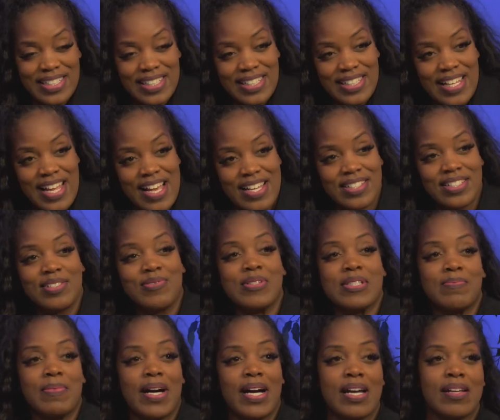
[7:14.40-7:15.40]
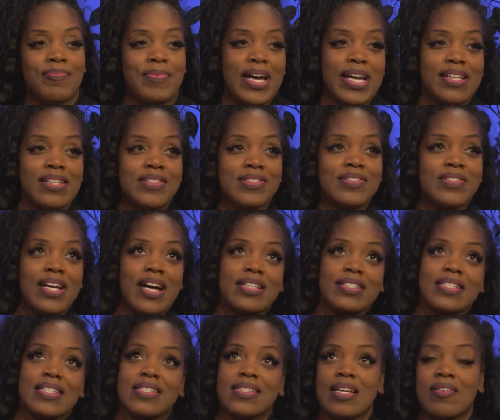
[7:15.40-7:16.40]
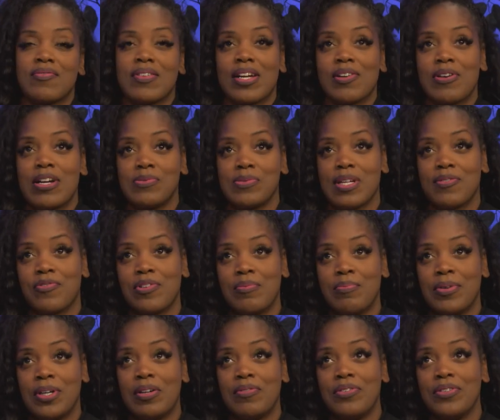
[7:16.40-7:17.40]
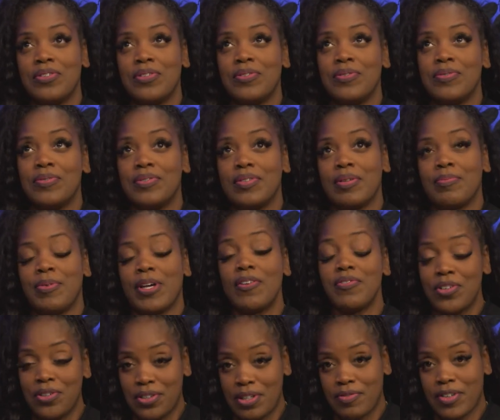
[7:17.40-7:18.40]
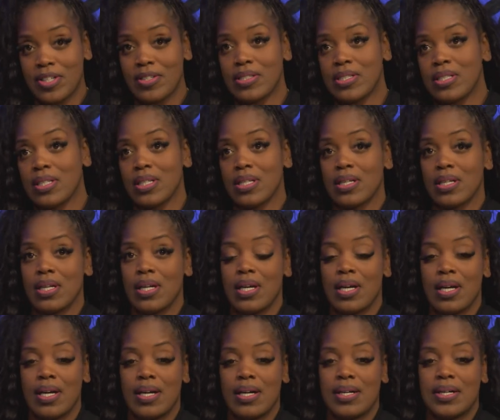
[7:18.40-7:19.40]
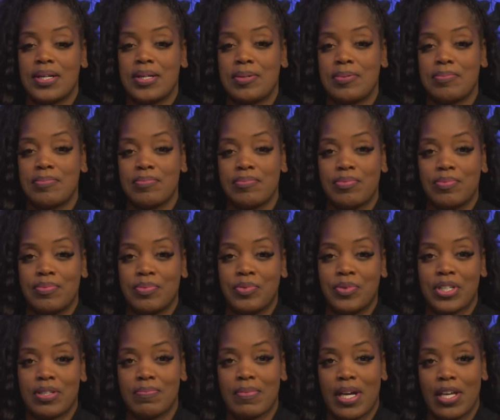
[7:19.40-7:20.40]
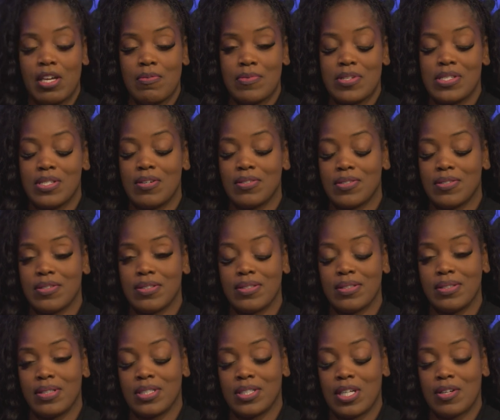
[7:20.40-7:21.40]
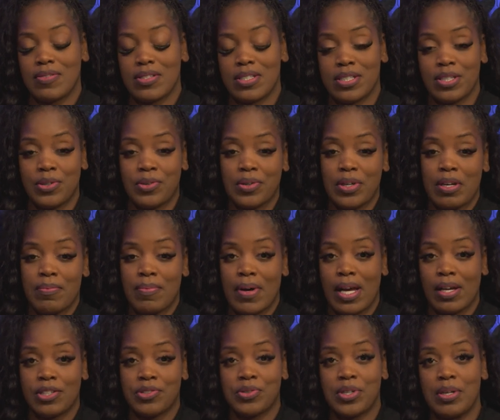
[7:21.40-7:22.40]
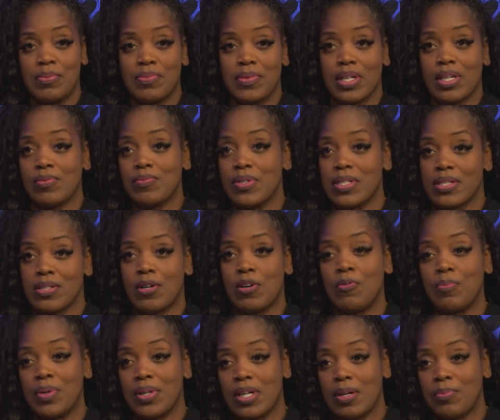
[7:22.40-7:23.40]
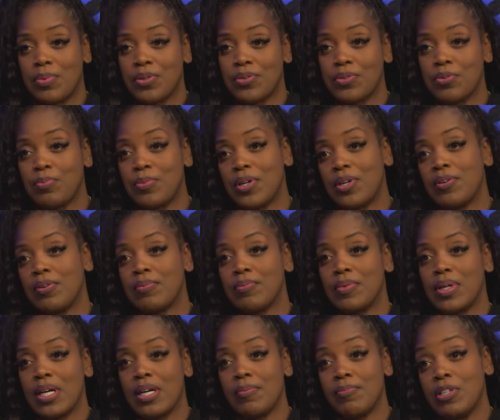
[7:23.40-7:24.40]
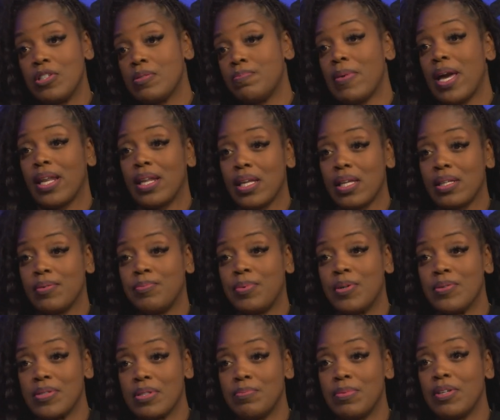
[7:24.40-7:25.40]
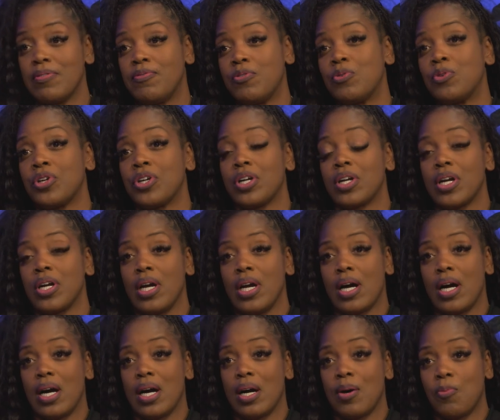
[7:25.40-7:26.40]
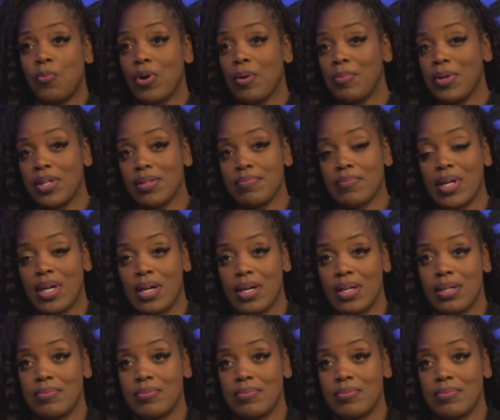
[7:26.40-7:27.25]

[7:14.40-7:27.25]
it actually was mine. Back in 2007, I graduated from Bellevue Bellevue University. Um, with my human social services degree, my dream then was to open up a group home. Um, it was mainly supposed to be for uh, women, um,